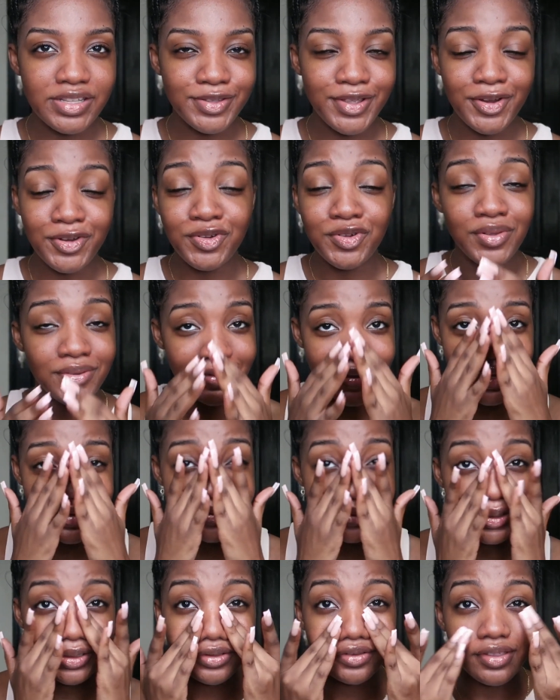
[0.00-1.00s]
So I don't know if that's
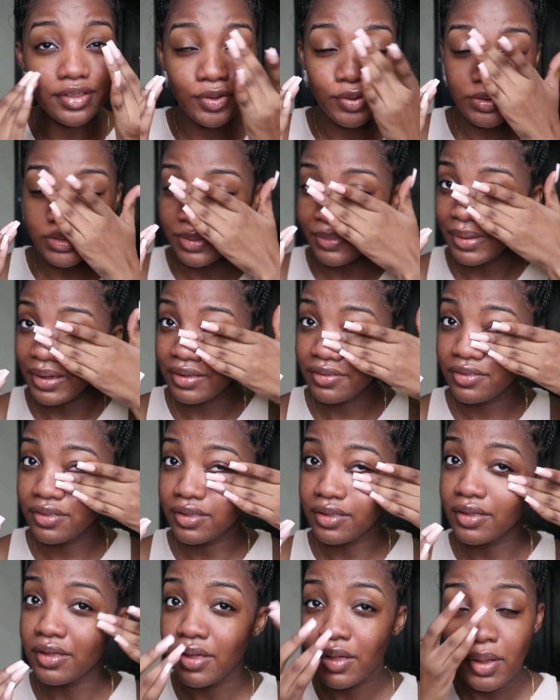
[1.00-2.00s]
a good thing or it's a bad thing,